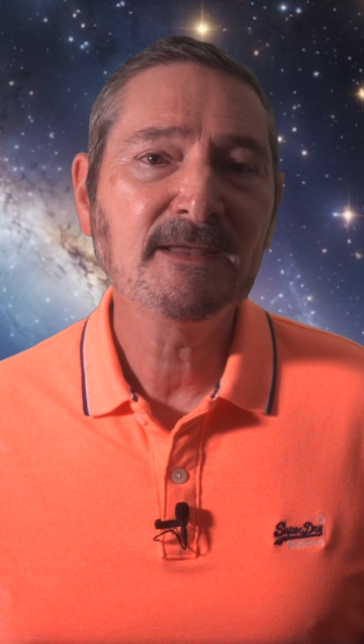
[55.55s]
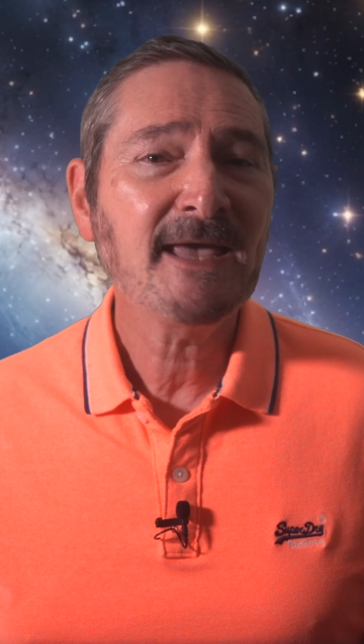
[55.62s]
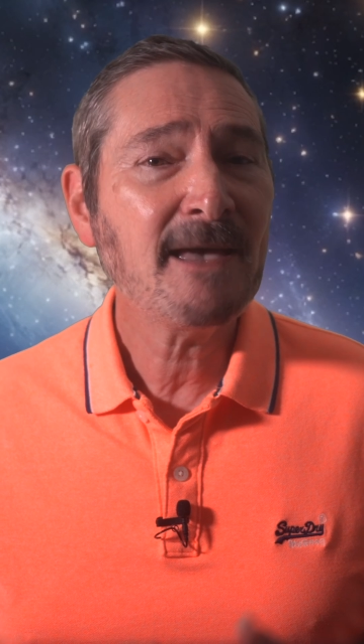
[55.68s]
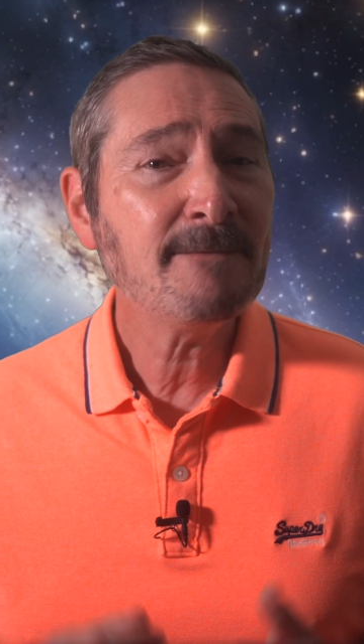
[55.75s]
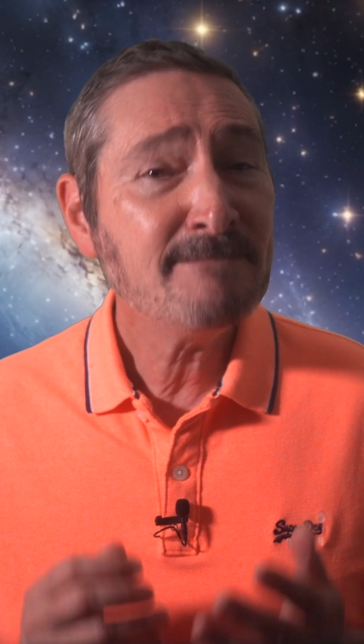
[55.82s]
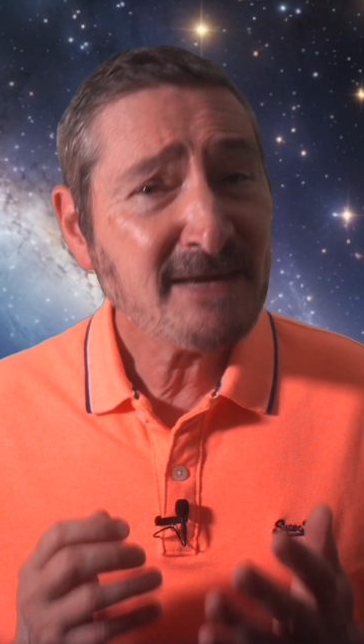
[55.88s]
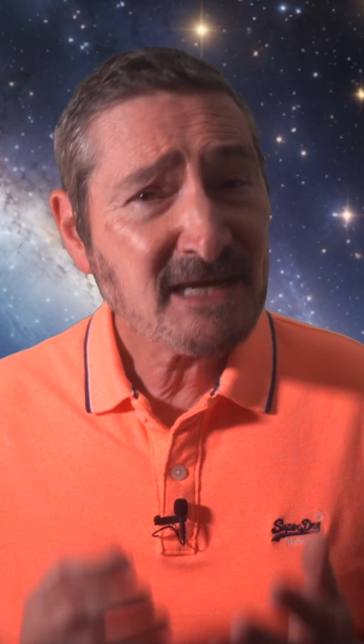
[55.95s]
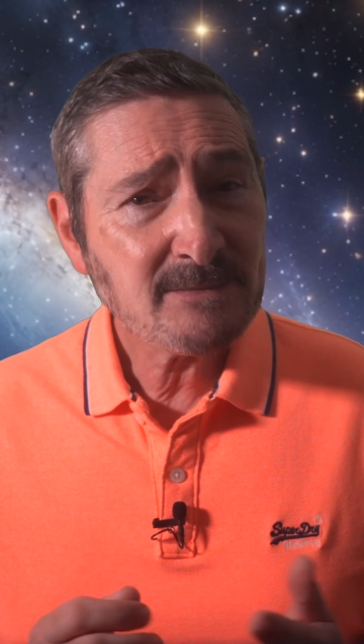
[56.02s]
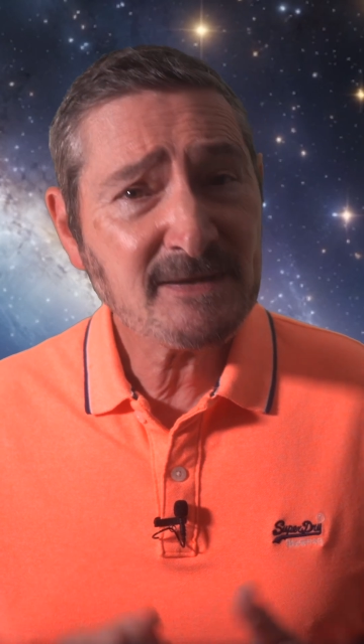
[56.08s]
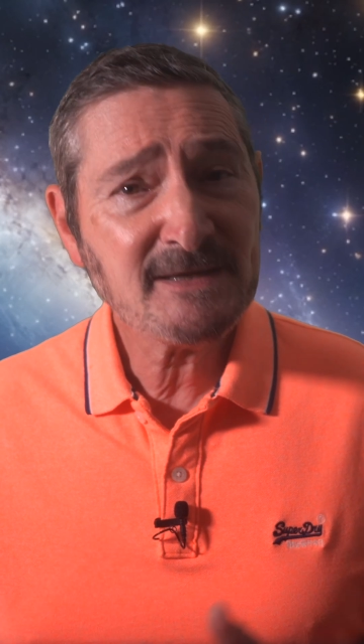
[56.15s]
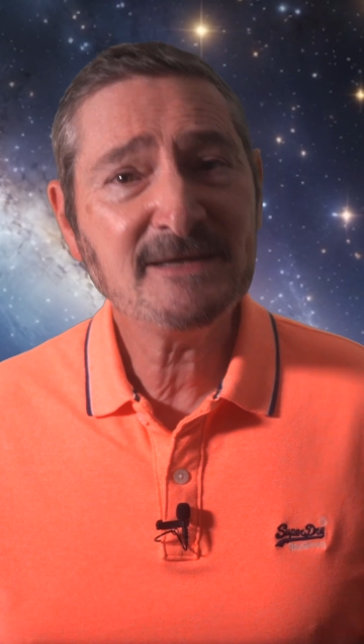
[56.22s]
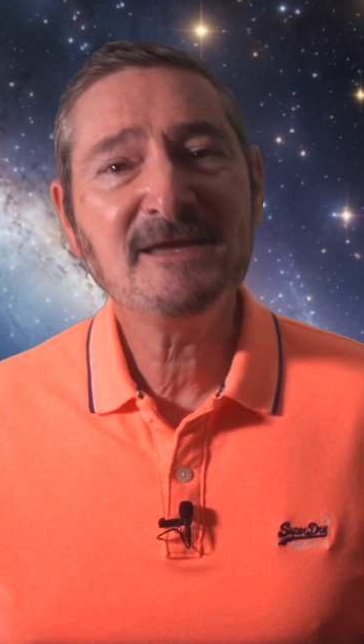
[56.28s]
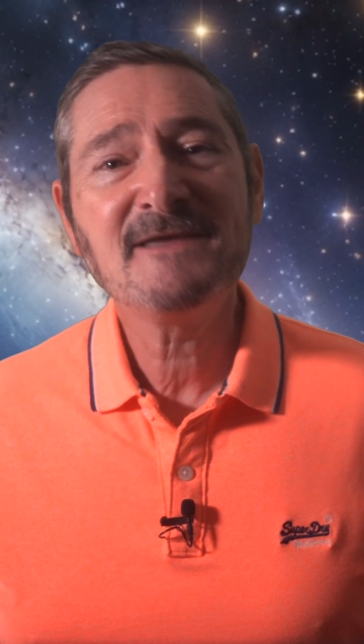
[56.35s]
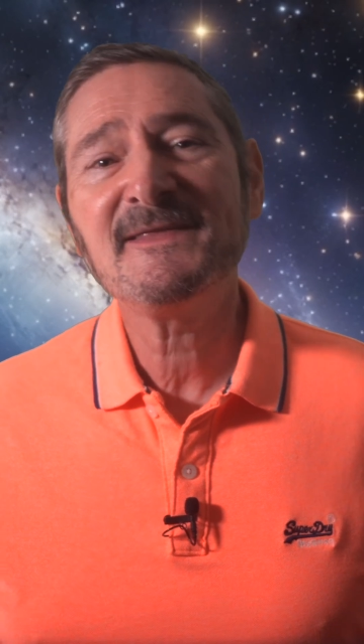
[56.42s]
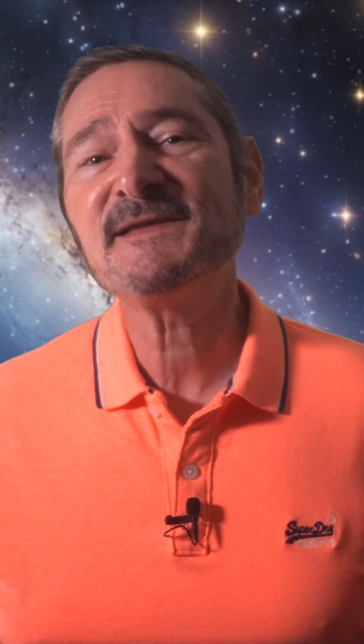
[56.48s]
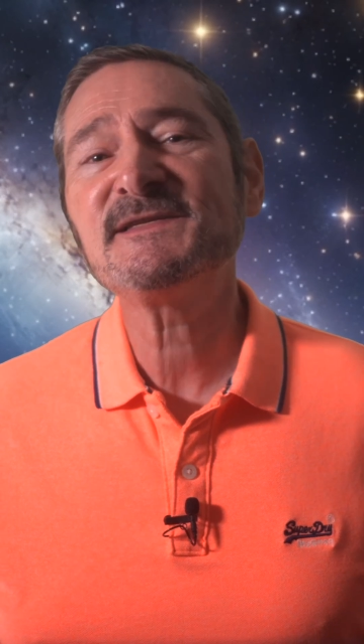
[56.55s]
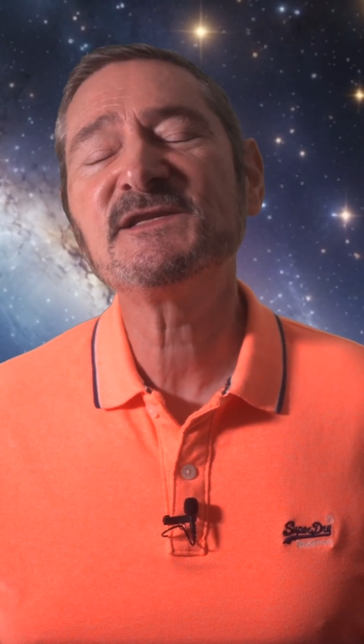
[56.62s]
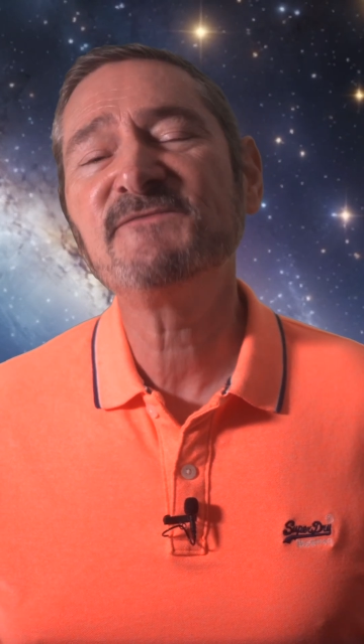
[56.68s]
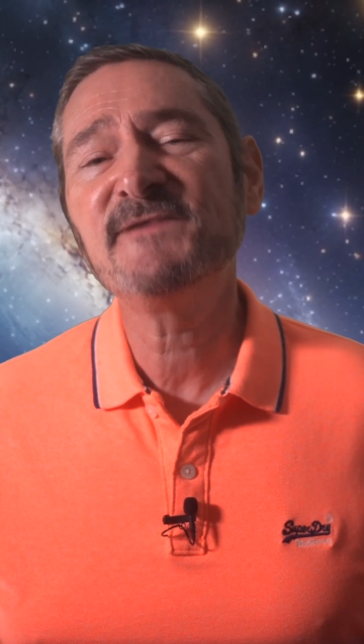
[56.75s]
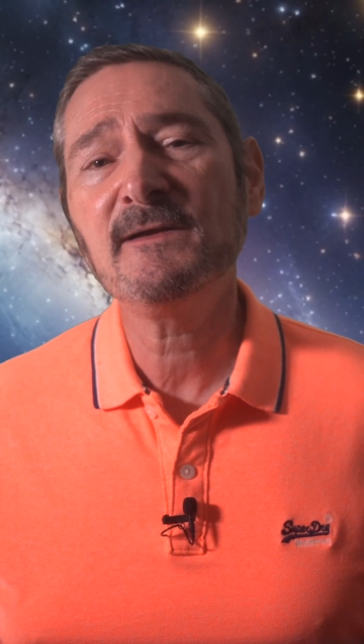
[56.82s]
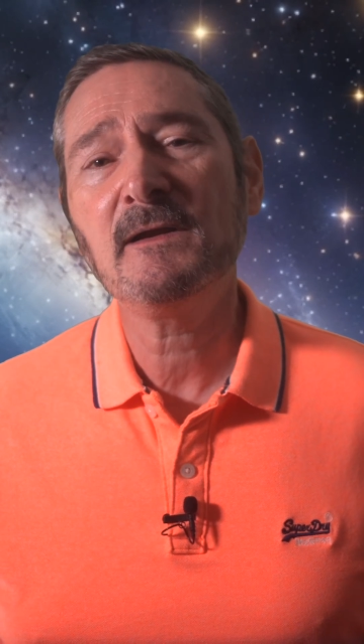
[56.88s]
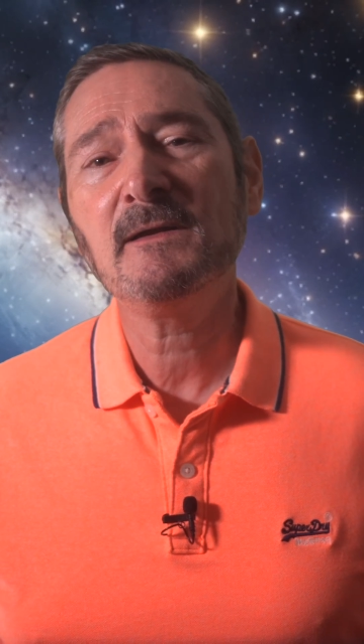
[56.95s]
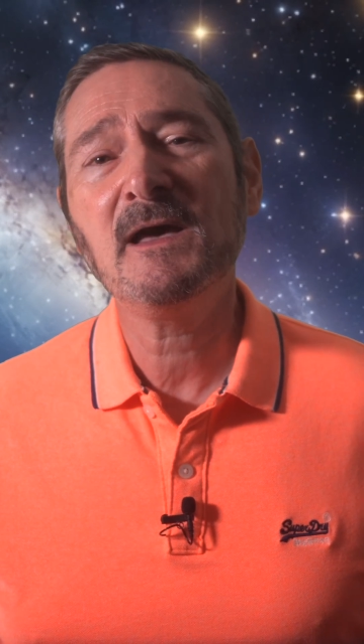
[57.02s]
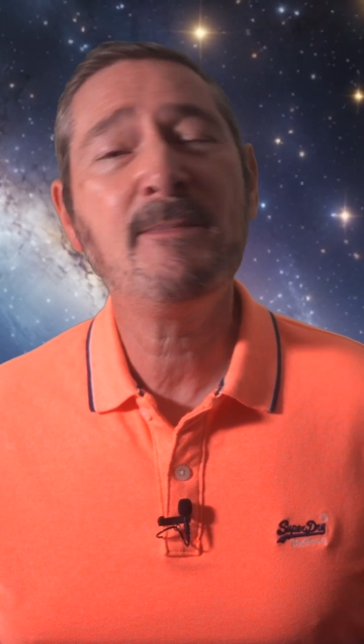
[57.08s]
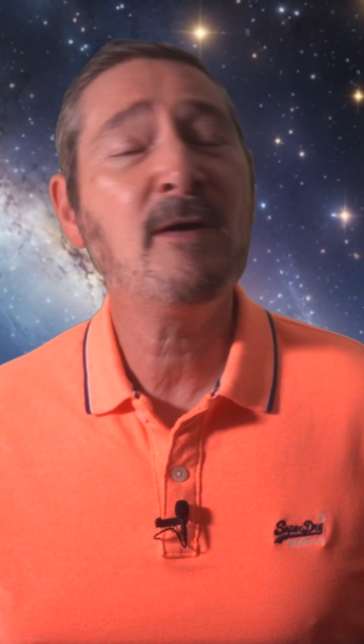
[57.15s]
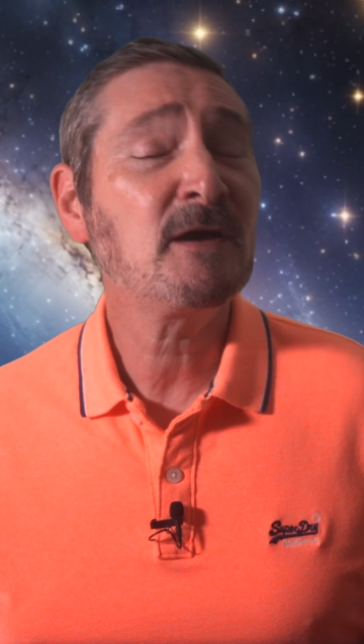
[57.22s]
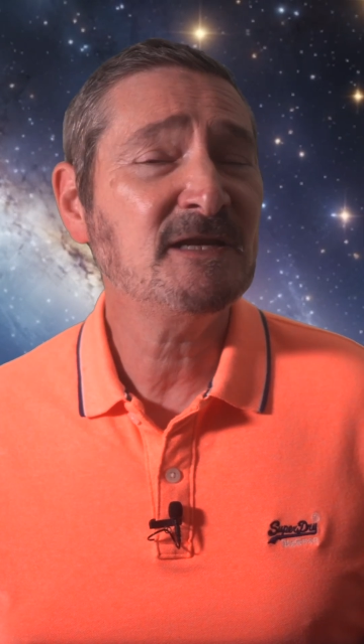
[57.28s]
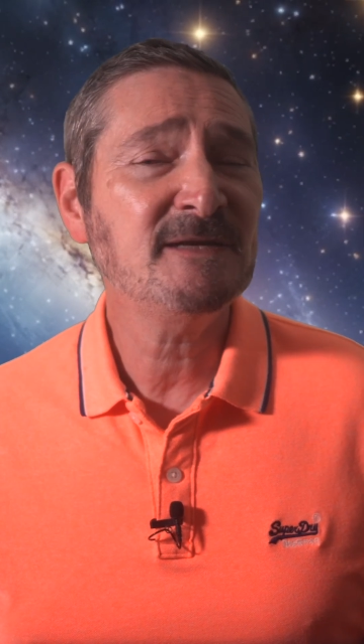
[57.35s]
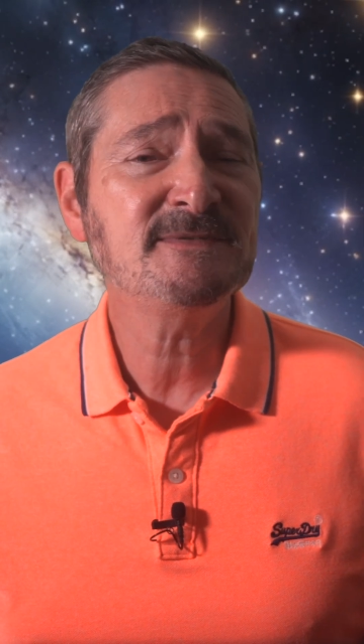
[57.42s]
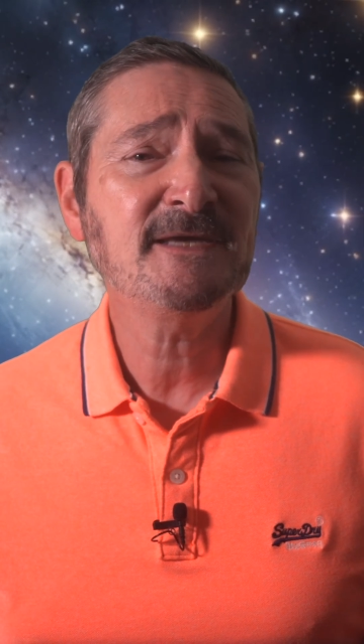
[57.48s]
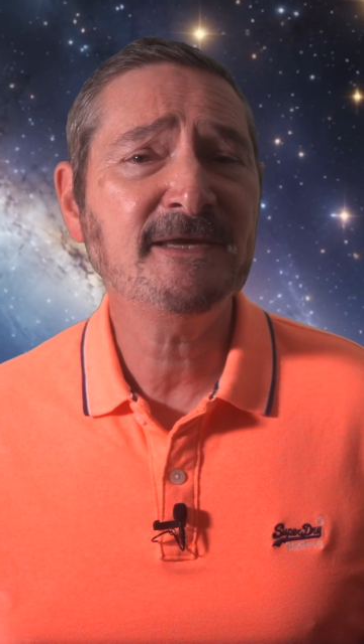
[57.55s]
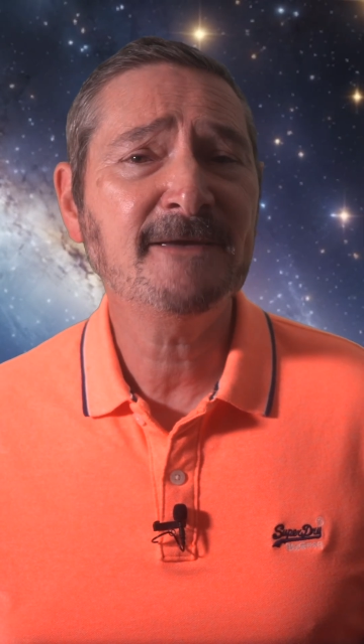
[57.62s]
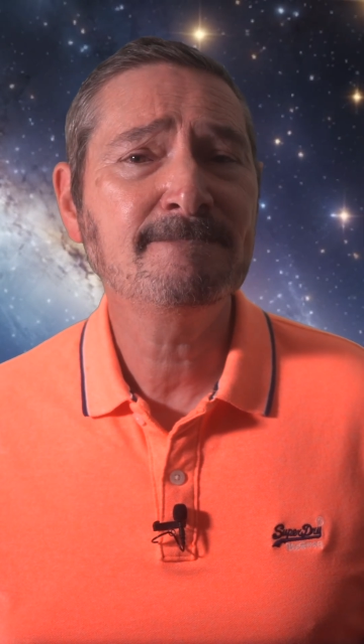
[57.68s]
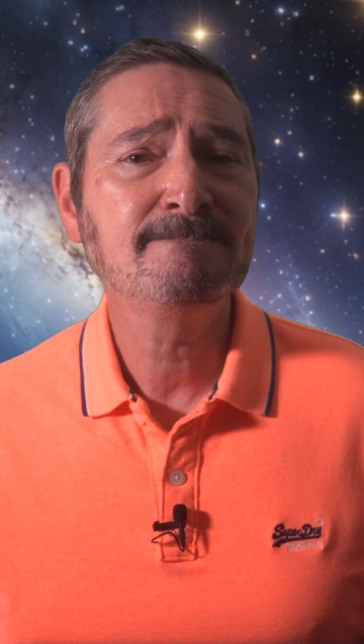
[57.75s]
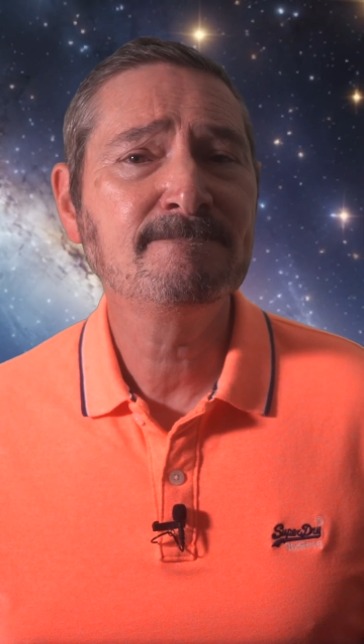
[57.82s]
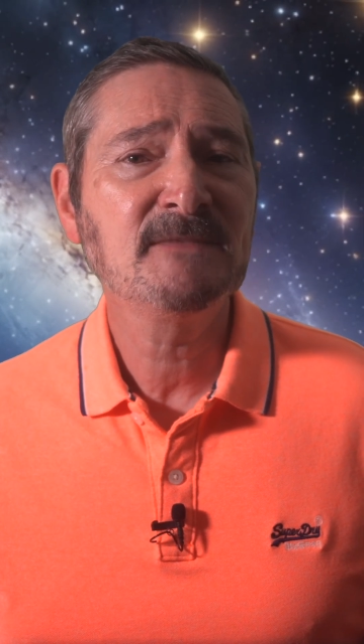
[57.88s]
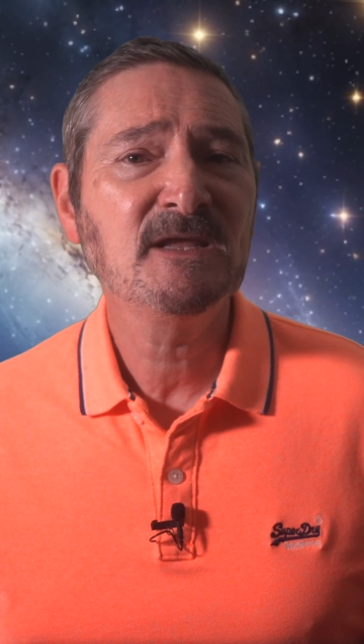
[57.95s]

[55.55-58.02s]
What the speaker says: And maybe that's the real apocalypse here.